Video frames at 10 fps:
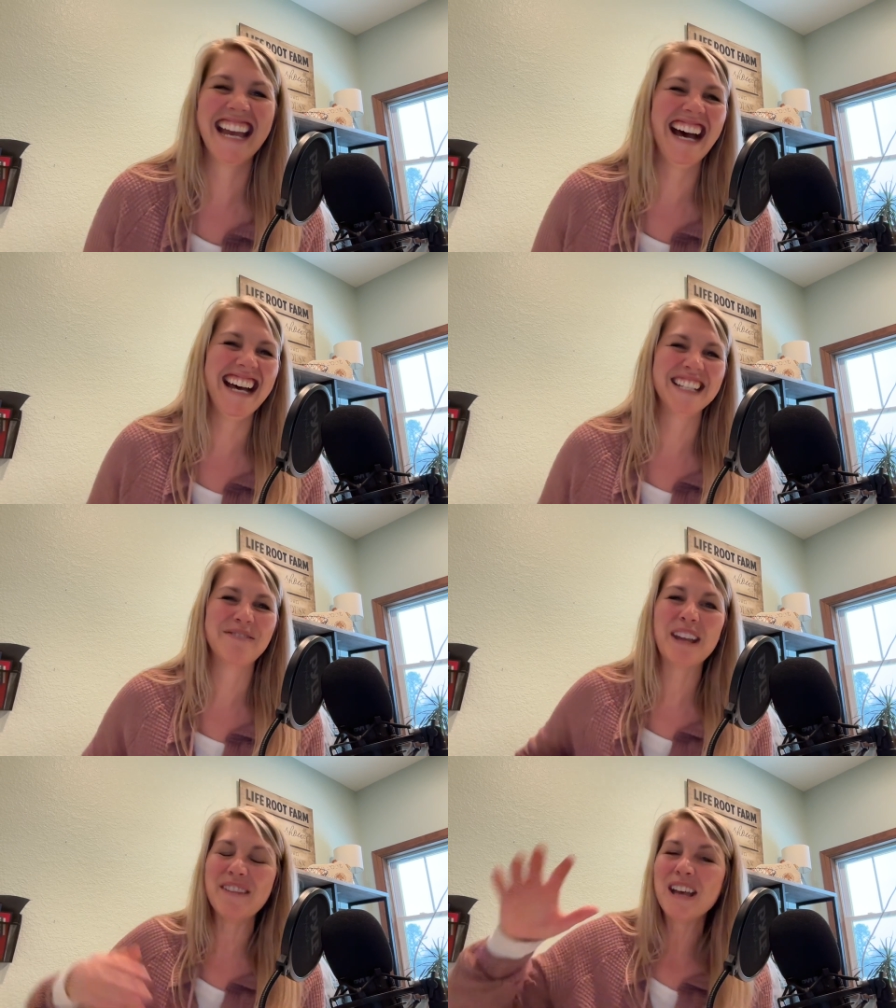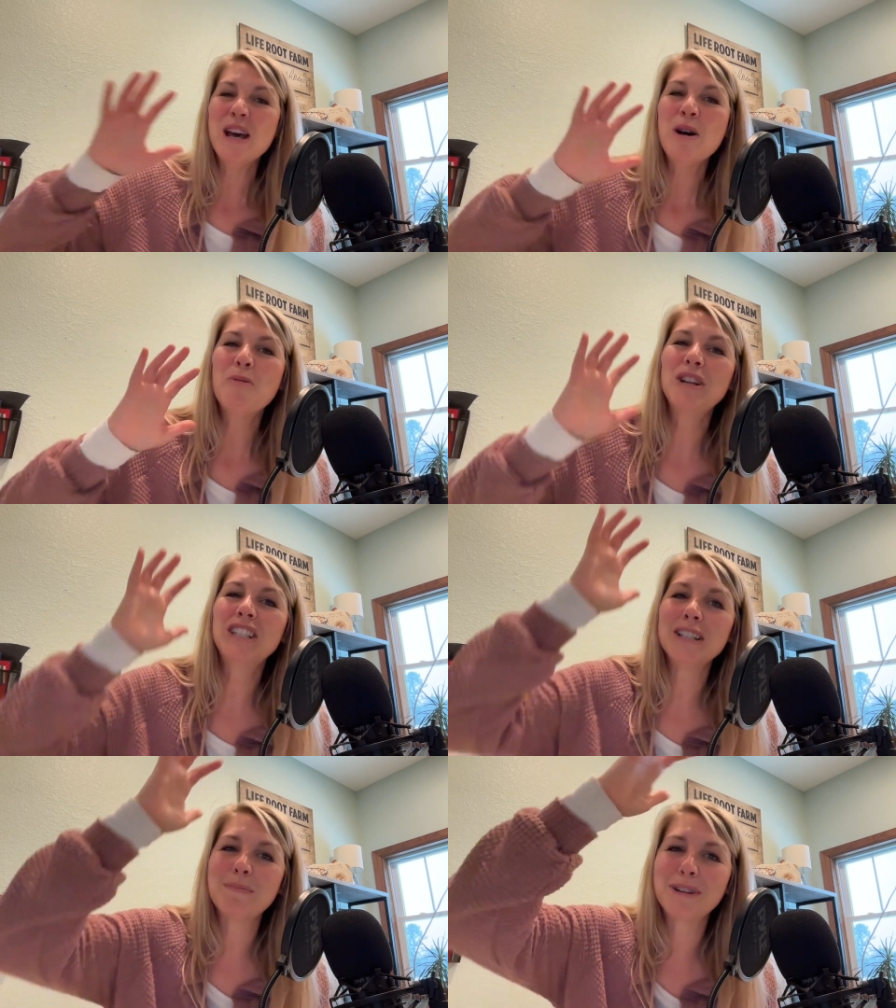Yes, we
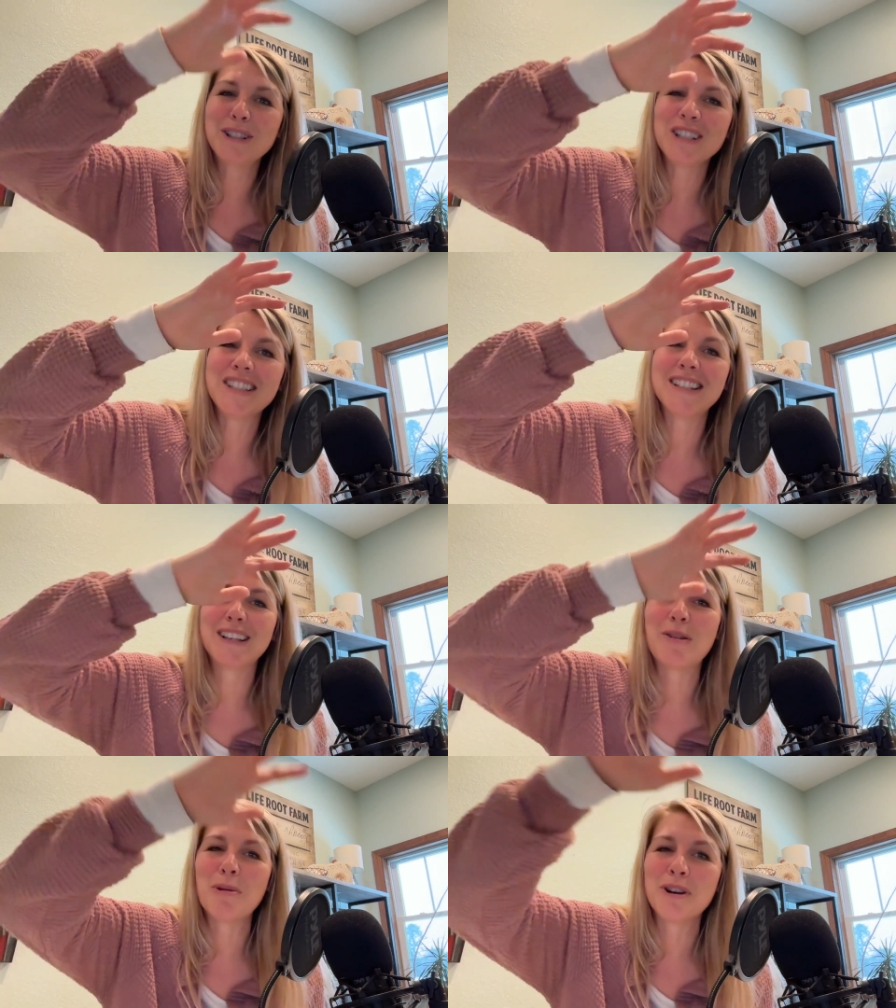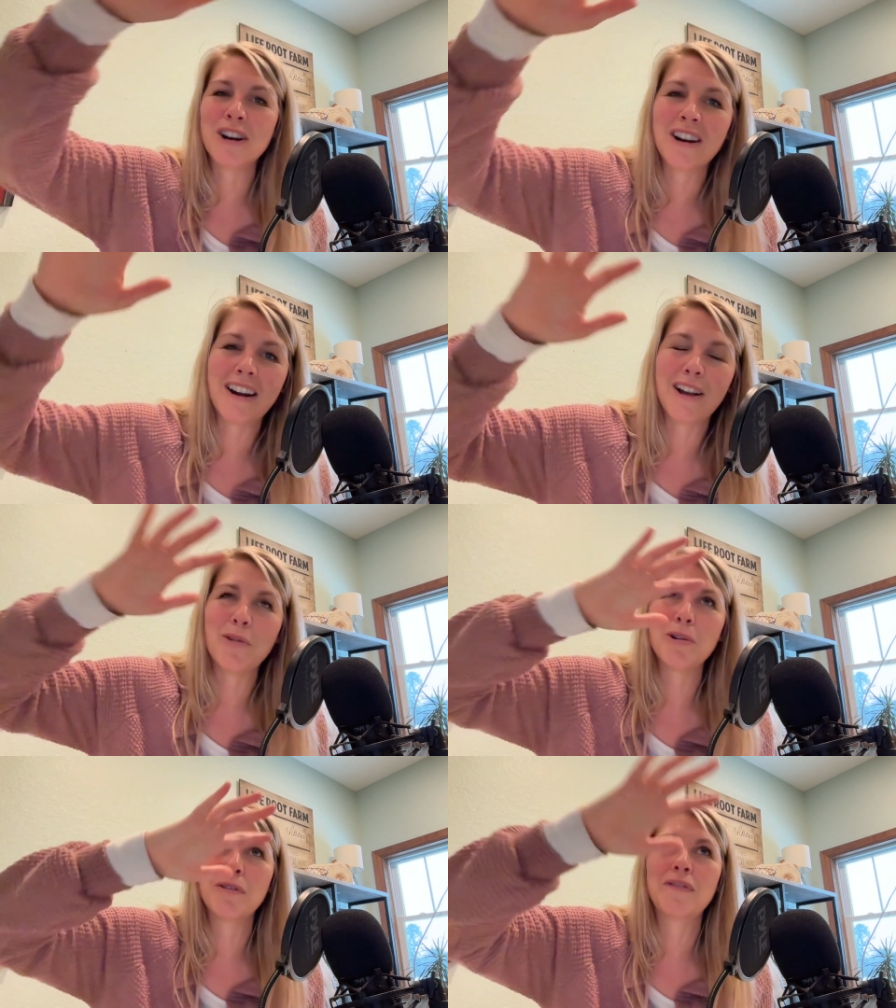just purchased a
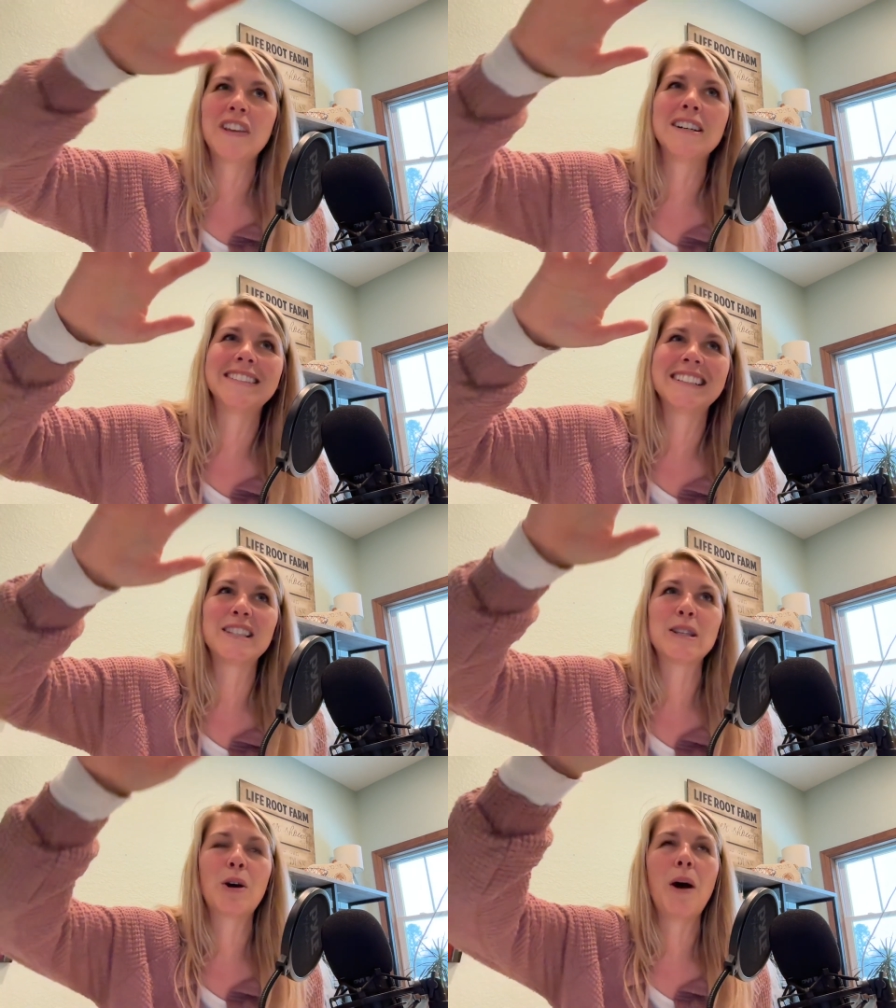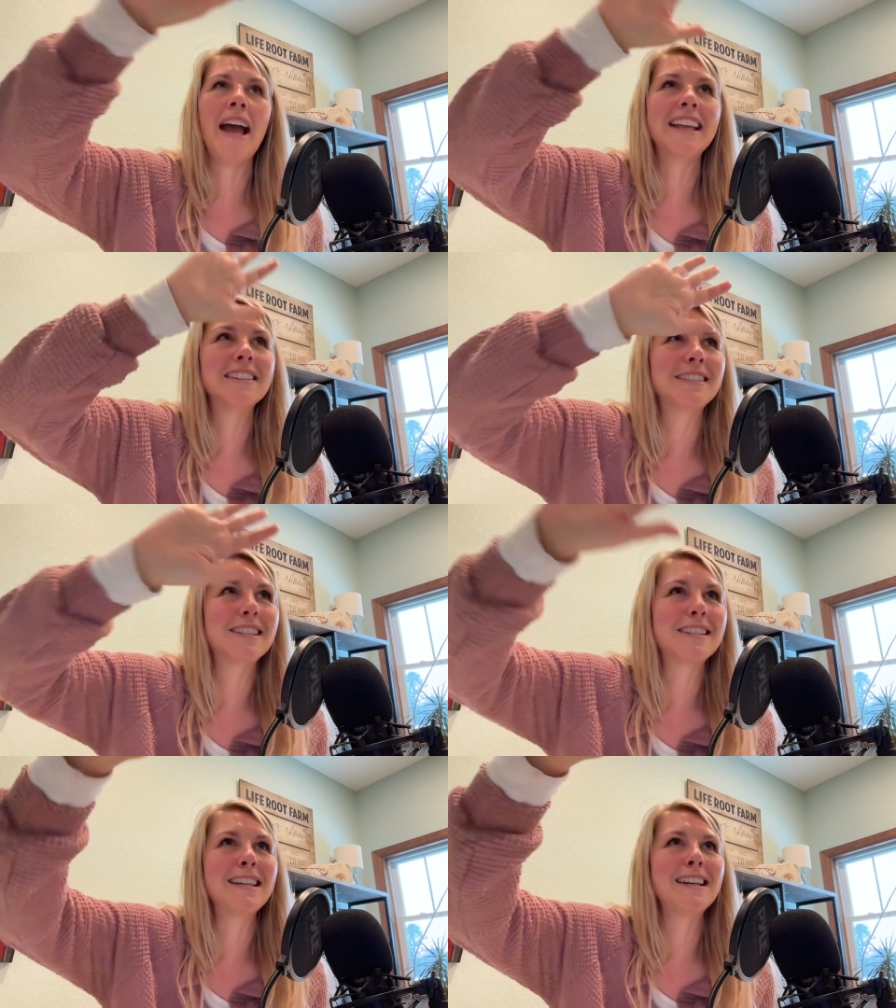corner field, and so I can
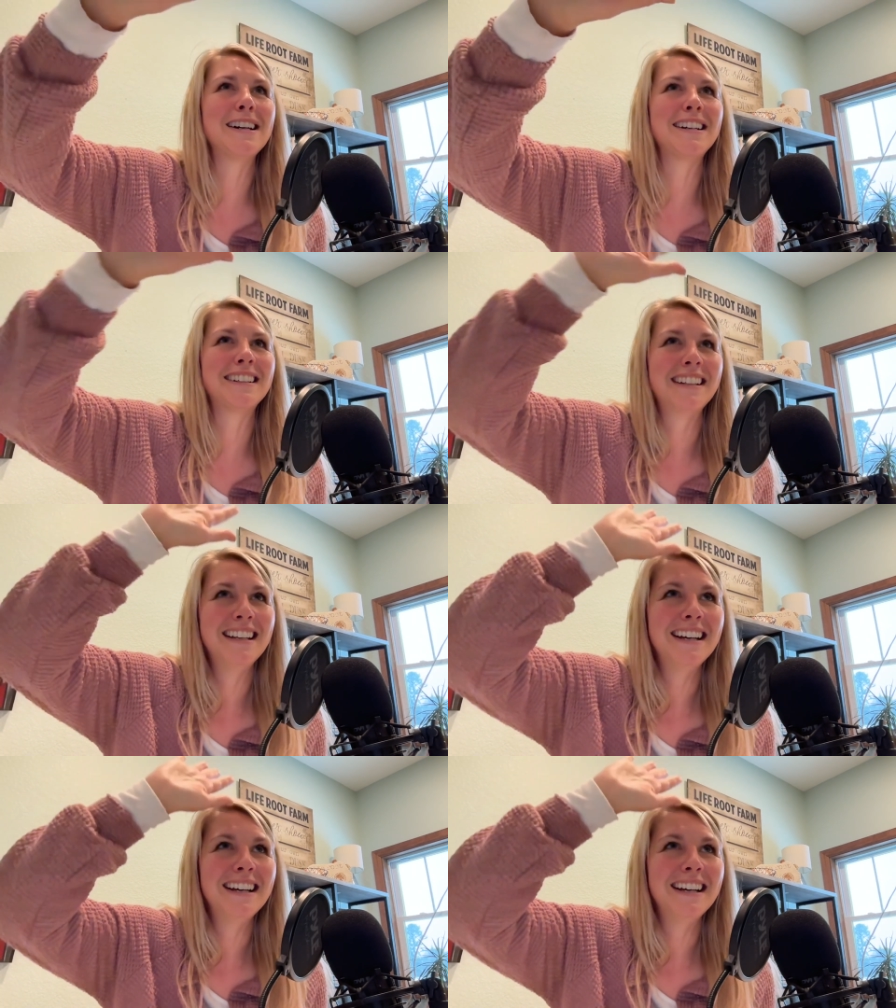see a